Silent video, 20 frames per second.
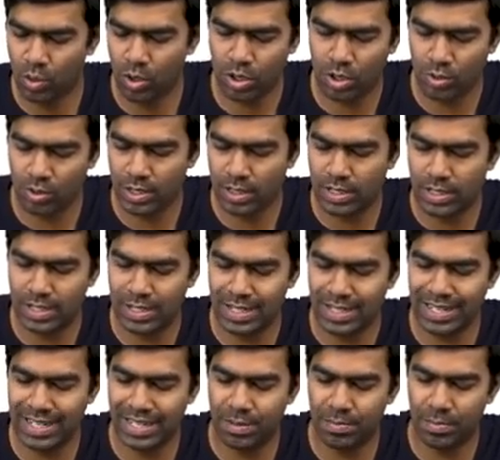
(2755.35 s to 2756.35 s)
on to the
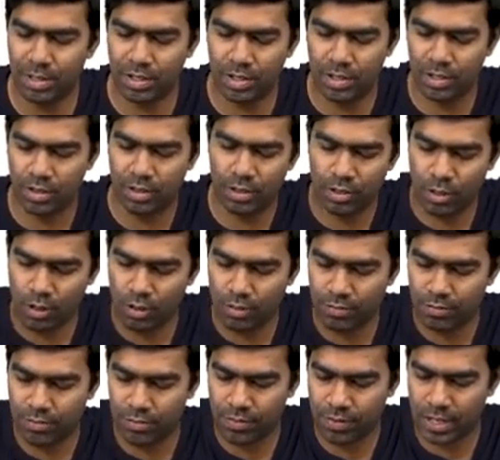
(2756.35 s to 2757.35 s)
treatment of
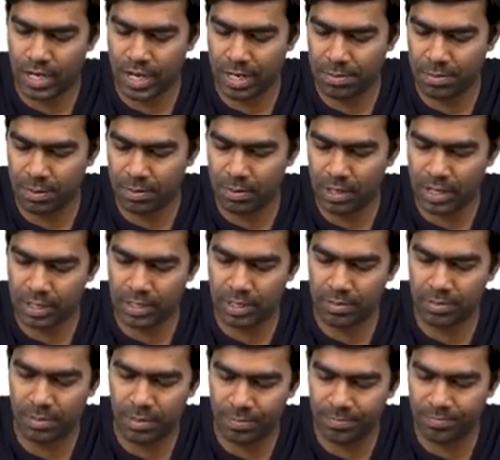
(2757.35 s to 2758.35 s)

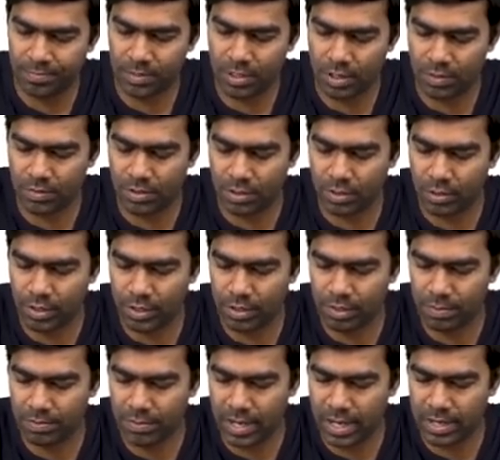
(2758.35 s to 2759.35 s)
hyperprolactinemia, how you are going to
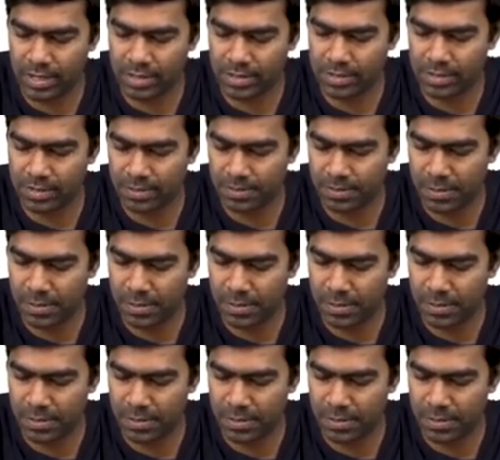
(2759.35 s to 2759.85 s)
manage a